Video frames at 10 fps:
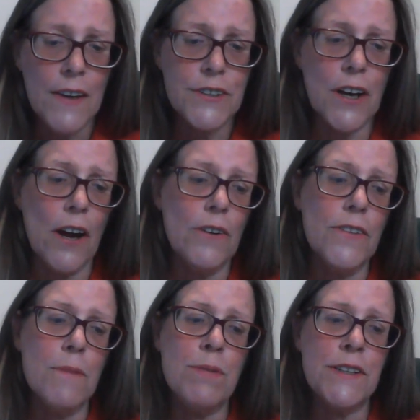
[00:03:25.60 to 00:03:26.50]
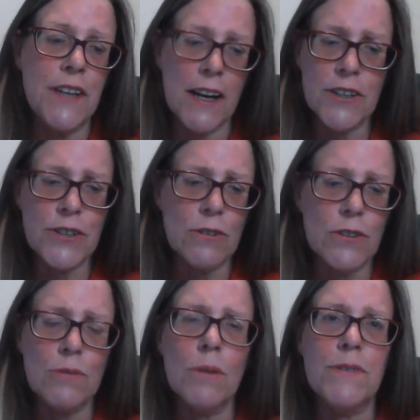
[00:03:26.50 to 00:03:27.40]
So the potential
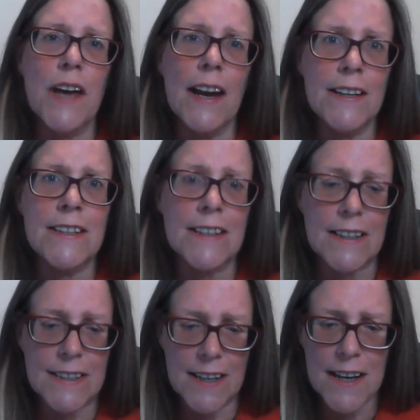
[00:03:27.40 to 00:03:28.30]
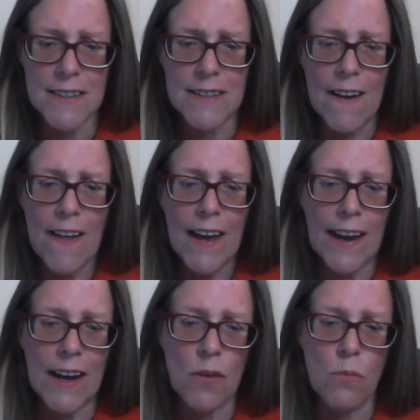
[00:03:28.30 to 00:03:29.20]
to obtain success
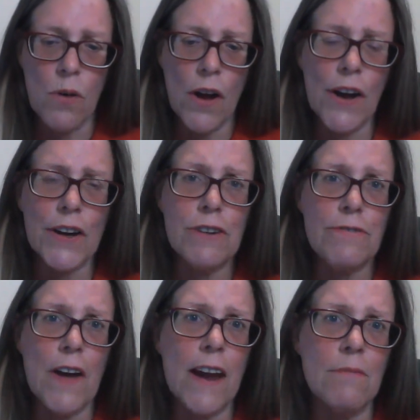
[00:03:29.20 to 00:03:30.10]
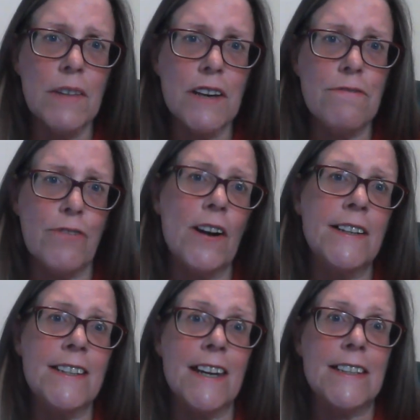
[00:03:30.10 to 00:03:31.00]
in work, family,
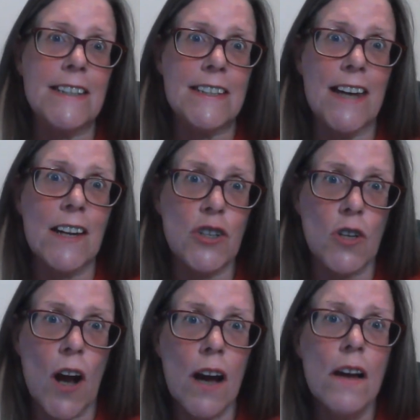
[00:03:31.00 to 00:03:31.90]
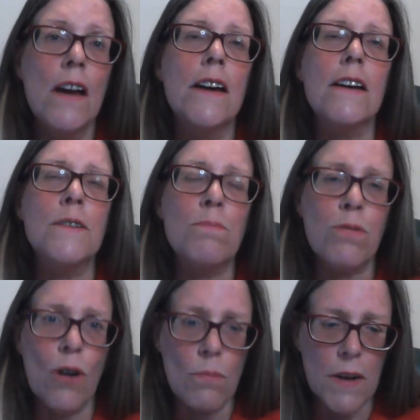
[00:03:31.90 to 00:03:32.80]
friends, etc. is
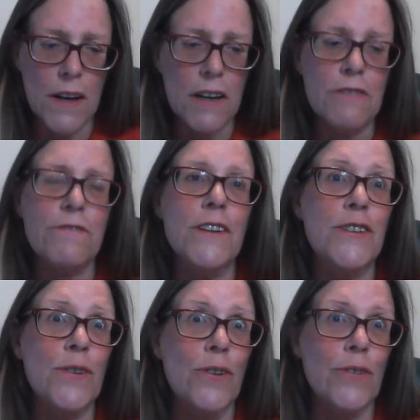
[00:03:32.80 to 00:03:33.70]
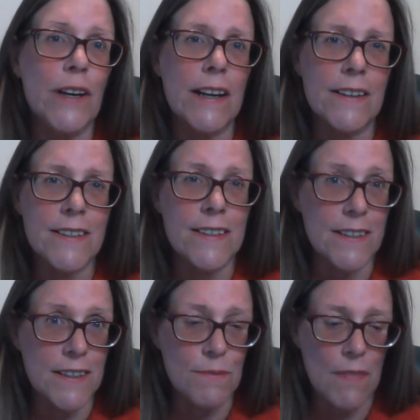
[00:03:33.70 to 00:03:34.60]
prominent for Taurians
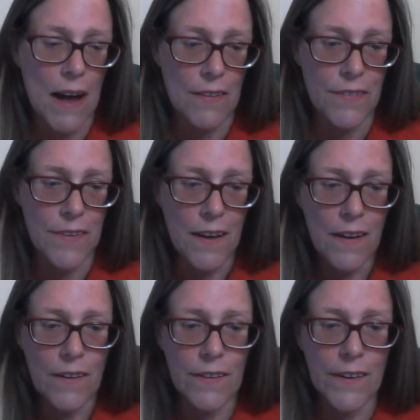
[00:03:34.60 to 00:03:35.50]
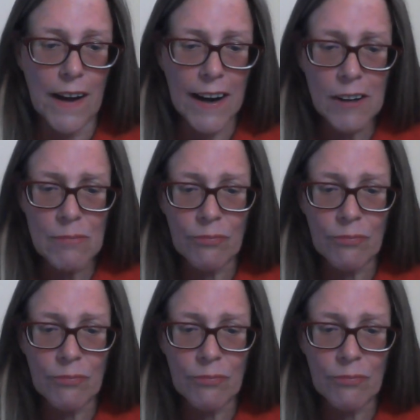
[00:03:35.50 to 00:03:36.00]
this month, okay?